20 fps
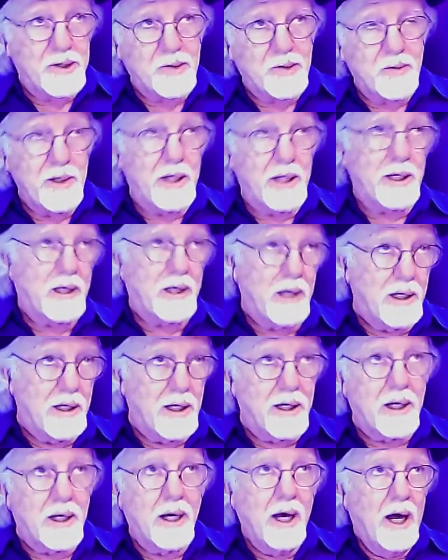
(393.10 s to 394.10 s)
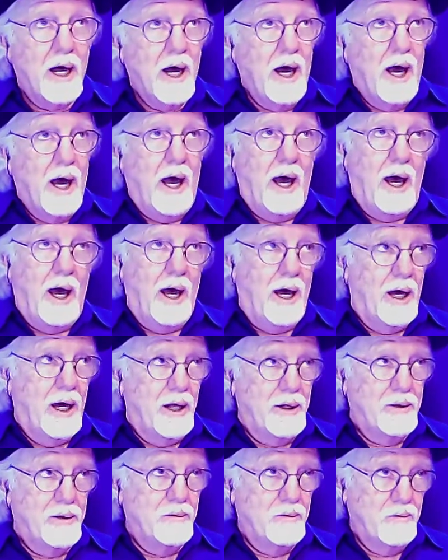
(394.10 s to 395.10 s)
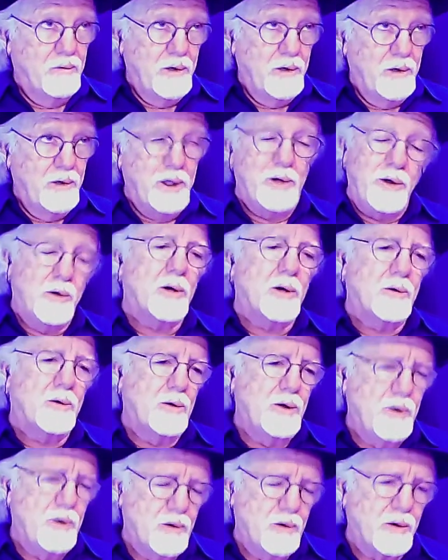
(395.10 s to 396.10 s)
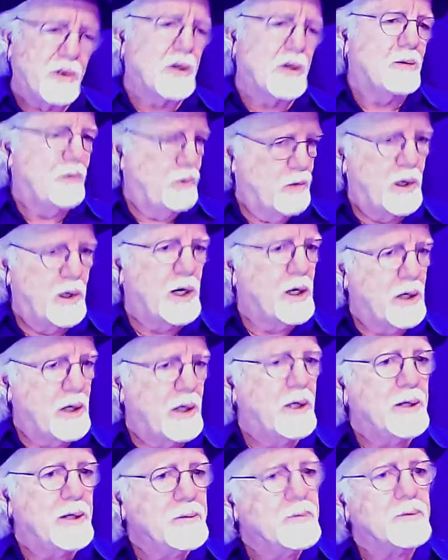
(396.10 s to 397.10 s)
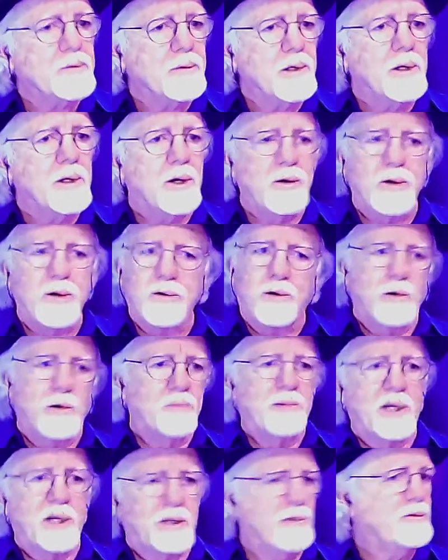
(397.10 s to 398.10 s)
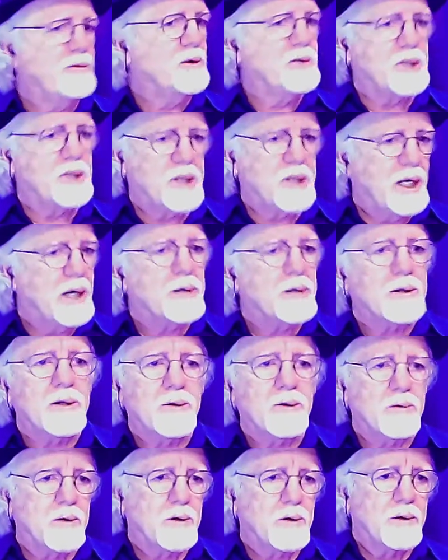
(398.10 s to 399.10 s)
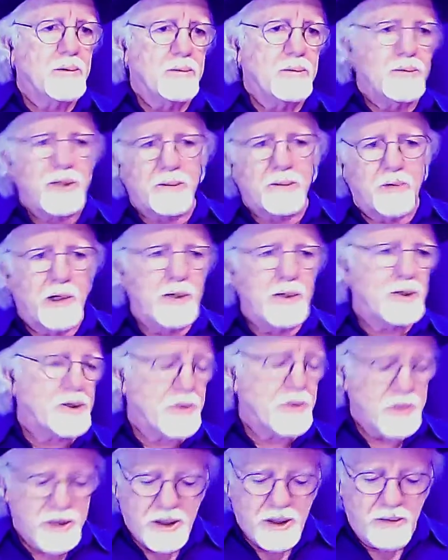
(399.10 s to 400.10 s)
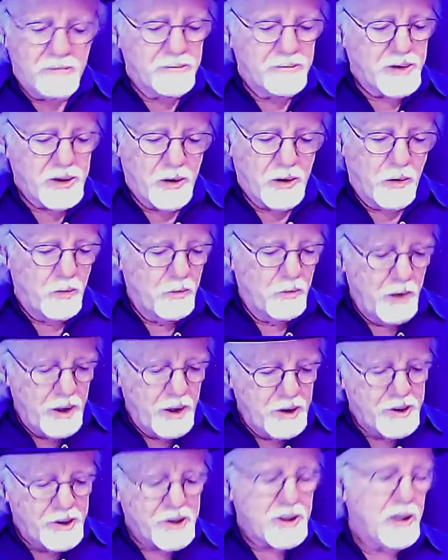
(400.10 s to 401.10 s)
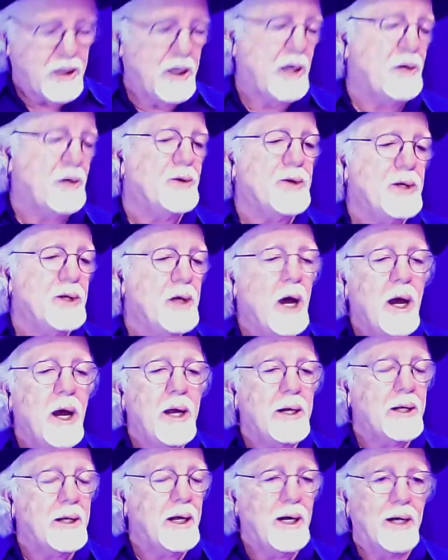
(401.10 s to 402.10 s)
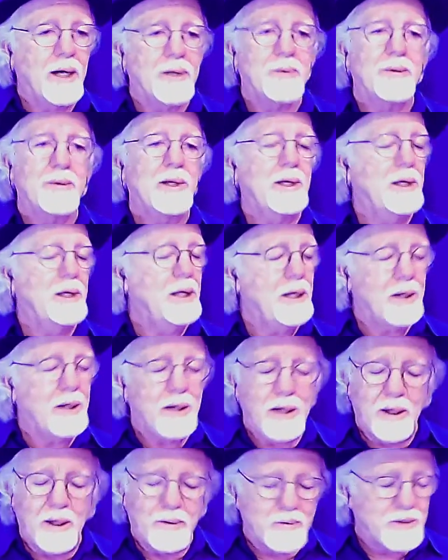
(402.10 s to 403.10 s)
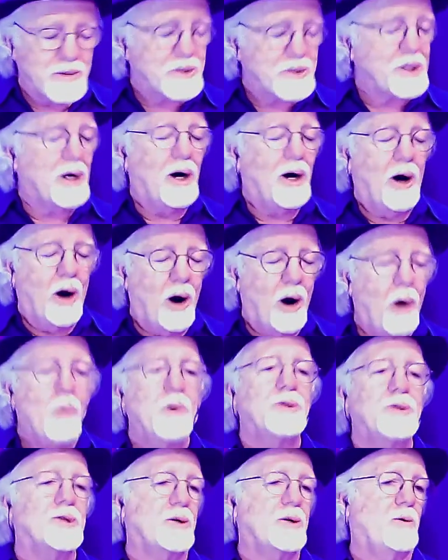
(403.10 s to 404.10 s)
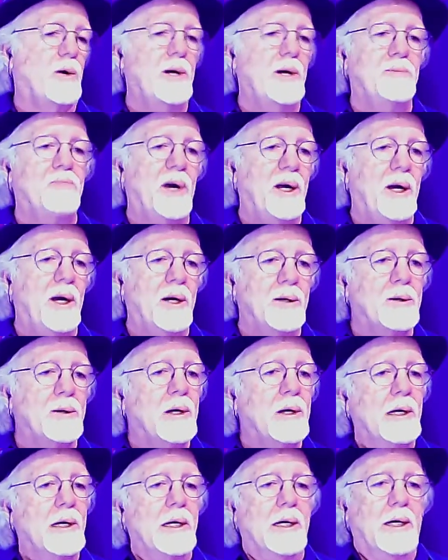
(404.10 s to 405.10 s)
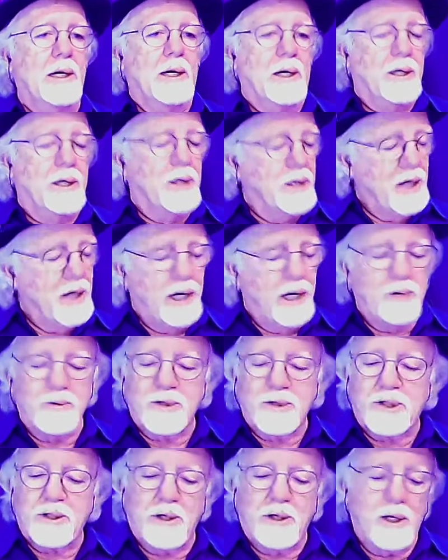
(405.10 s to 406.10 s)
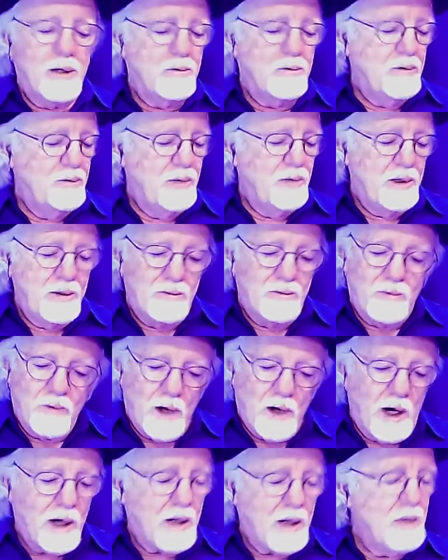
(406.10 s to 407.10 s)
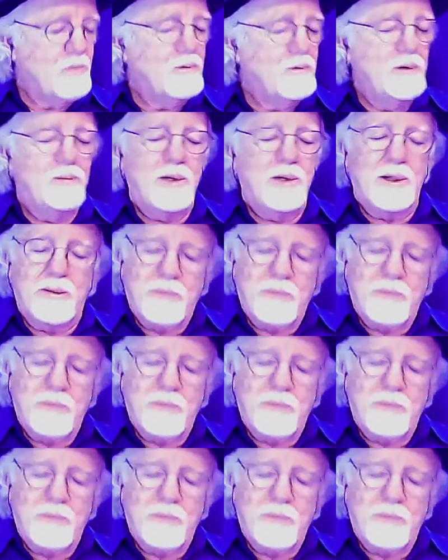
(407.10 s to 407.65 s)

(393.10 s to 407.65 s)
we had a gig. And we knew you were going to be running late. You know, you couldn't make the first set. You were somewhere else doing something. So we start out the night, and it was always a great band. The night would start. We'd be rocking. We'd be